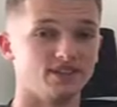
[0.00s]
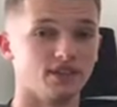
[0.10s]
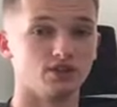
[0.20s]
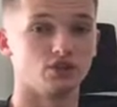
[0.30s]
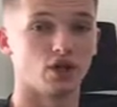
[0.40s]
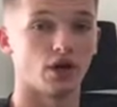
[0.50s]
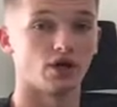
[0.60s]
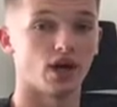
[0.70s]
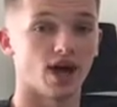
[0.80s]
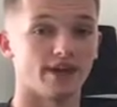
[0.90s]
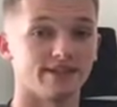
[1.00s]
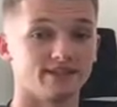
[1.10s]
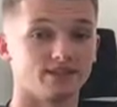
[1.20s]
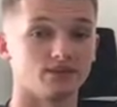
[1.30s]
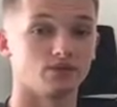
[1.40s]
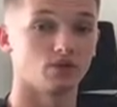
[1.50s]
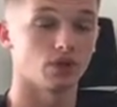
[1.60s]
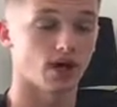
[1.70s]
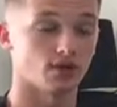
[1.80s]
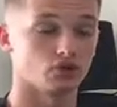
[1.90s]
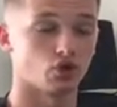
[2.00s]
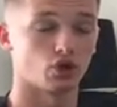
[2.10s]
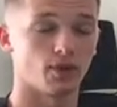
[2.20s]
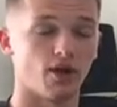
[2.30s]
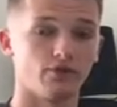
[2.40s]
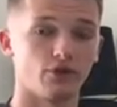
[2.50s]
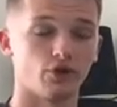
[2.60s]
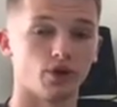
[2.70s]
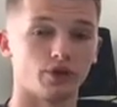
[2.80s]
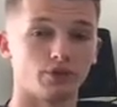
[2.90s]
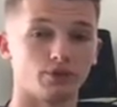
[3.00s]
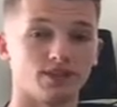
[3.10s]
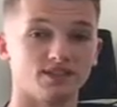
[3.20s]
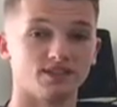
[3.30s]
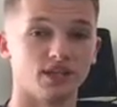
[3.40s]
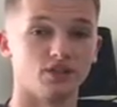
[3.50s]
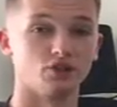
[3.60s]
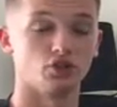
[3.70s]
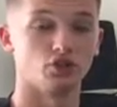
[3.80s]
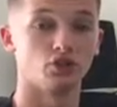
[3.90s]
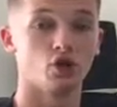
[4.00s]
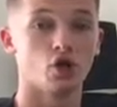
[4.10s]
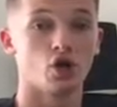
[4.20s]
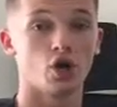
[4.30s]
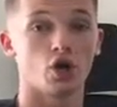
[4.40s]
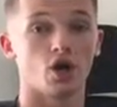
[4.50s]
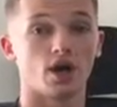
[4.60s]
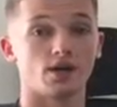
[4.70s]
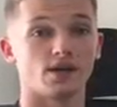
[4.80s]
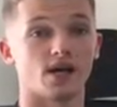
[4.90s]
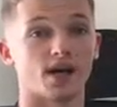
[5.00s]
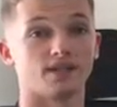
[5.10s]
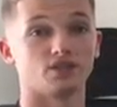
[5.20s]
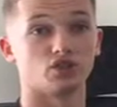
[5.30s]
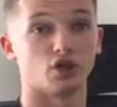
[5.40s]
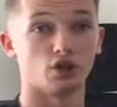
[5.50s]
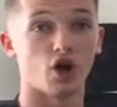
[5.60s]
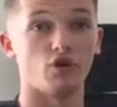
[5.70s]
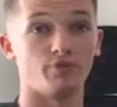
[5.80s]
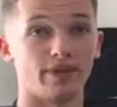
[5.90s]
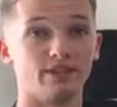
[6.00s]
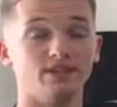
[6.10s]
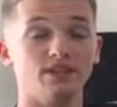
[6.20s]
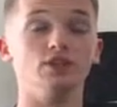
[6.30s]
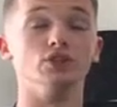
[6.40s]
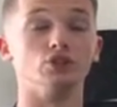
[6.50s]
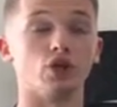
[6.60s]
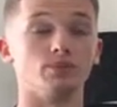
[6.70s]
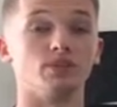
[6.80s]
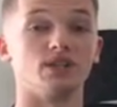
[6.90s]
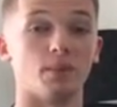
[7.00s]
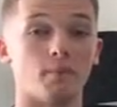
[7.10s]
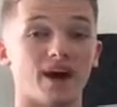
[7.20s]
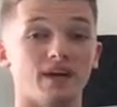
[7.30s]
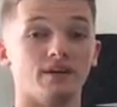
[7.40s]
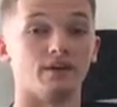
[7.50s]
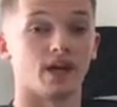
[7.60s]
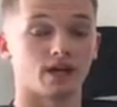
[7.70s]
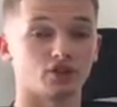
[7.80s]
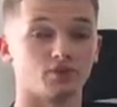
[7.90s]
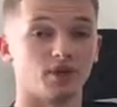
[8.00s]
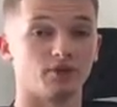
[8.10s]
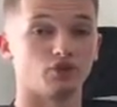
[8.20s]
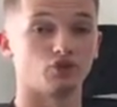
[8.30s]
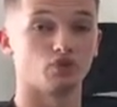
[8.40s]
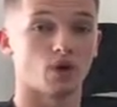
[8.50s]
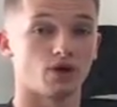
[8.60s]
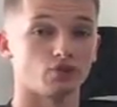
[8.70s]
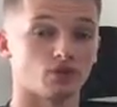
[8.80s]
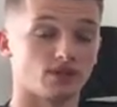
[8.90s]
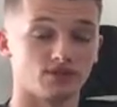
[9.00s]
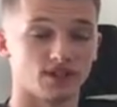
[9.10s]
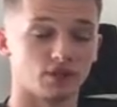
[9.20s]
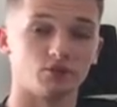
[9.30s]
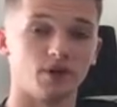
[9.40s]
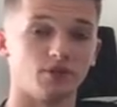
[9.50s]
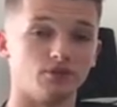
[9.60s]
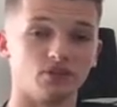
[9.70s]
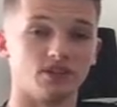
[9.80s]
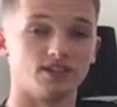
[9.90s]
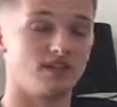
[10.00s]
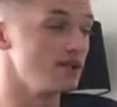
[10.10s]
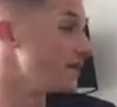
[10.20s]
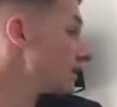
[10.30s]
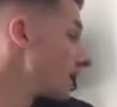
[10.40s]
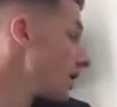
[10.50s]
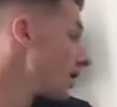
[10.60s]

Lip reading: teacher, as I'll talk about further on in the presentation, as a lot of PE teaching jobs demand experience as well, so it gives the experience that's needed.